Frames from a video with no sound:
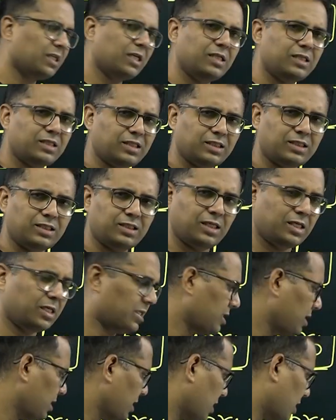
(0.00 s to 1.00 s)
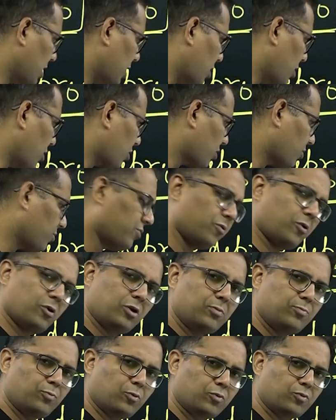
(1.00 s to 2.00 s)
the interest rate, a lot of
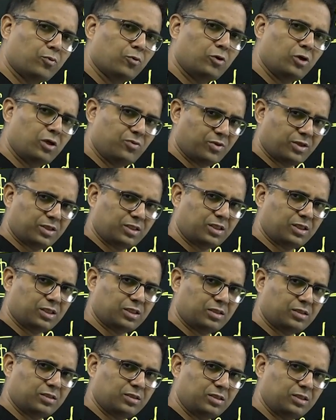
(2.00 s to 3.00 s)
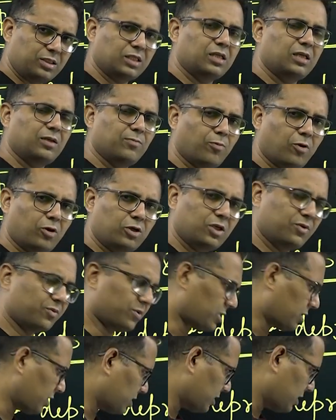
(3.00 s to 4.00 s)
foreign portfolio investors, generally bond
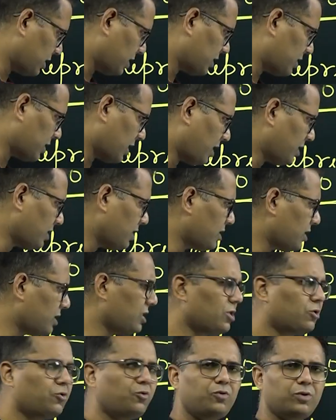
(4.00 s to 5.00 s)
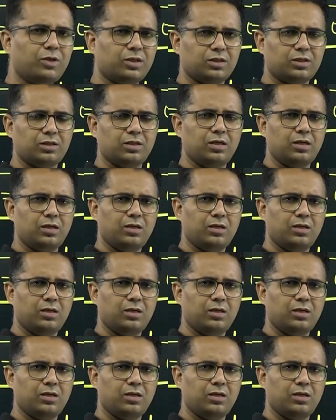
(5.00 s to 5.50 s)
investors, they start returning to US.